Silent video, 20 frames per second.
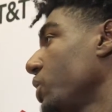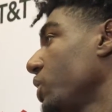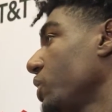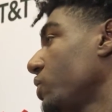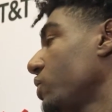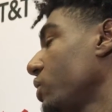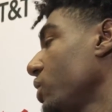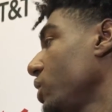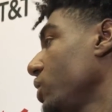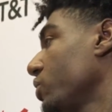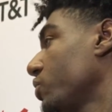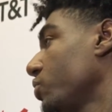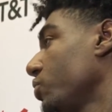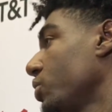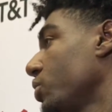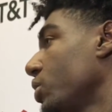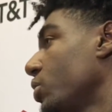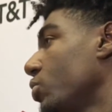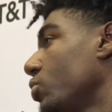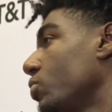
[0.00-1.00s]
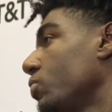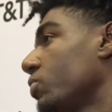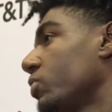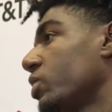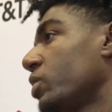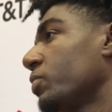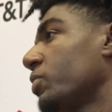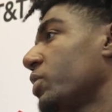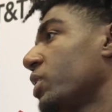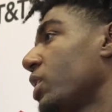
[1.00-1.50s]
instincts. You know,
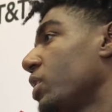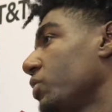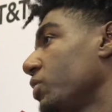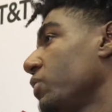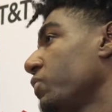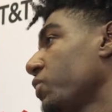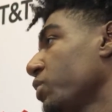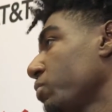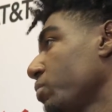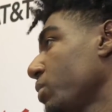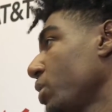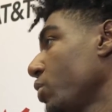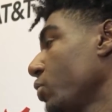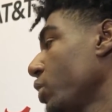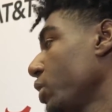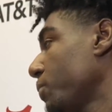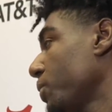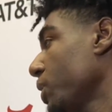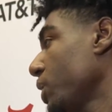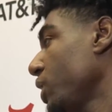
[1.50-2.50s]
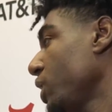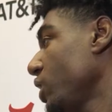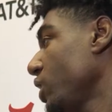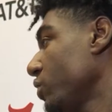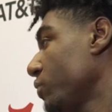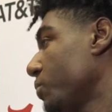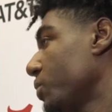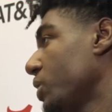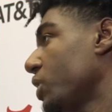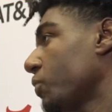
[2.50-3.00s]
sometimes defense make great
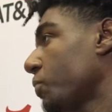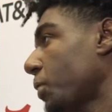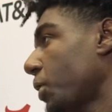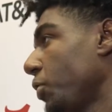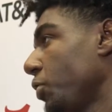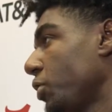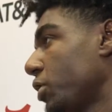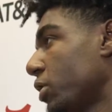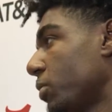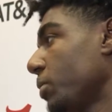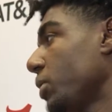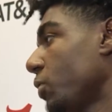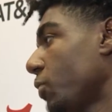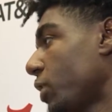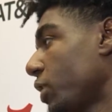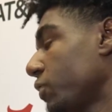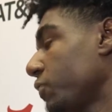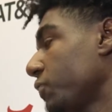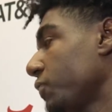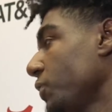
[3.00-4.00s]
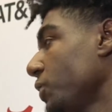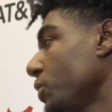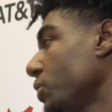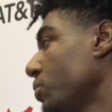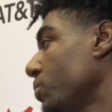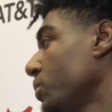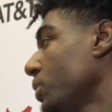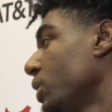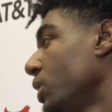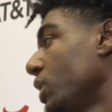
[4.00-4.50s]
plays, but that's why you come in and watch
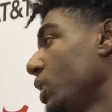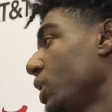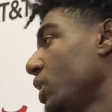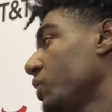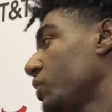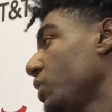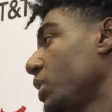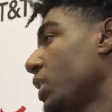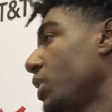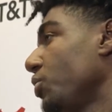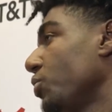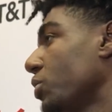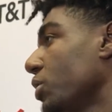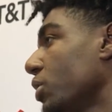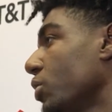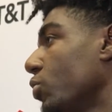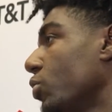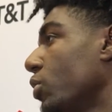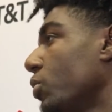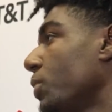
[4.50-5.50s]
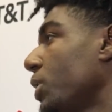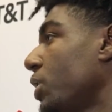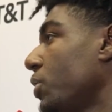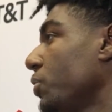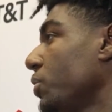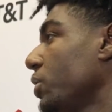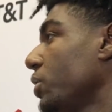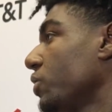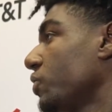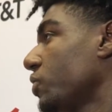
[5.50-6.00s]
film and see how you can go
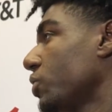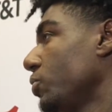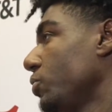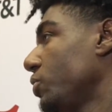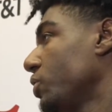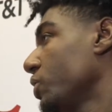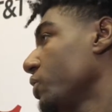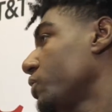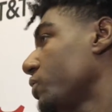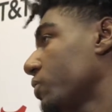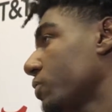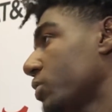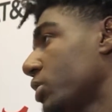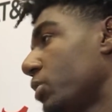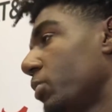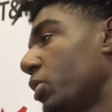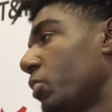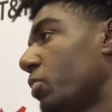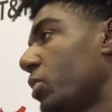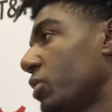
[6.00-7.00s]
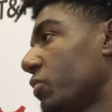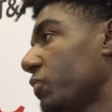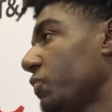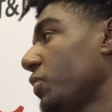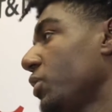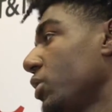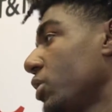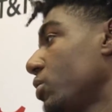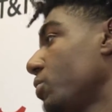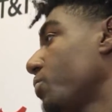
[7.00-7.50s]
around it. So you just come in and watch
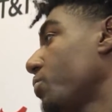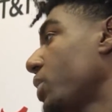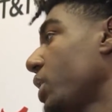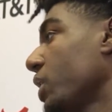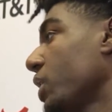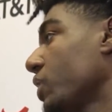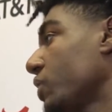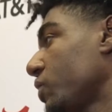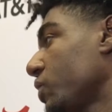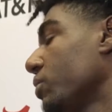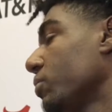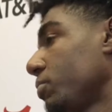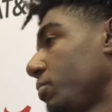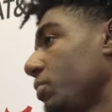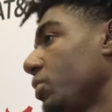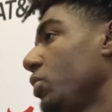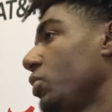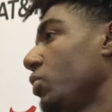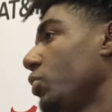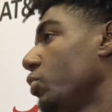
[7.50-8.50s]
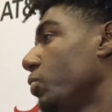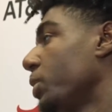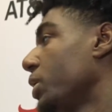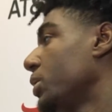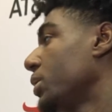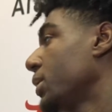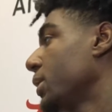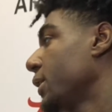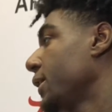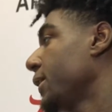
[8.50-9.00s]
film, practice it,
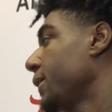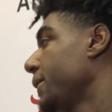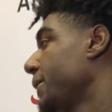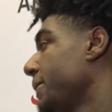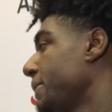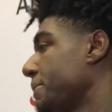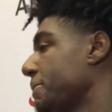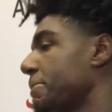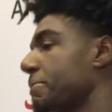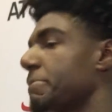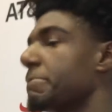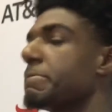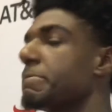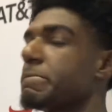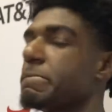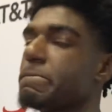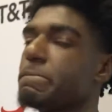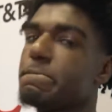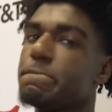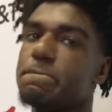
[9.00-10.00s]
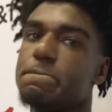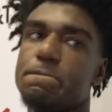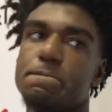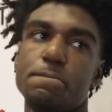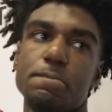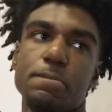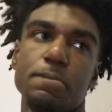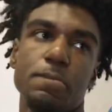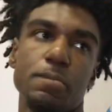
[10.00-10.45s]
uh, Coach Weber